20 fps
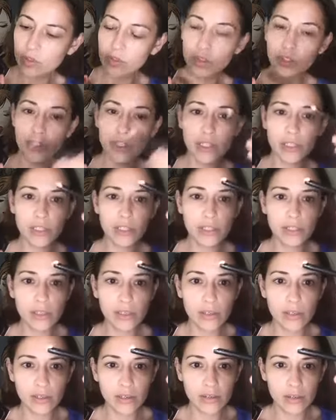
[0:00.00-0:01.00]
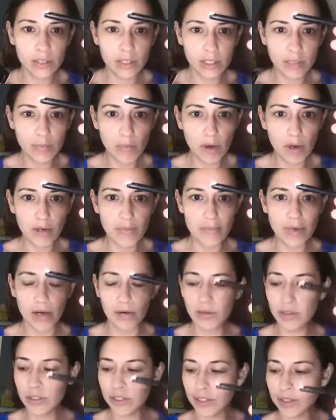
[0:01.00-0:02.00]
just this small
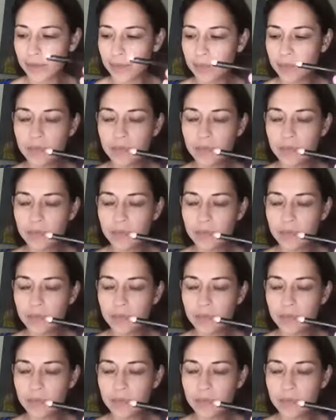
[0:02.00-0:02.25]
amount,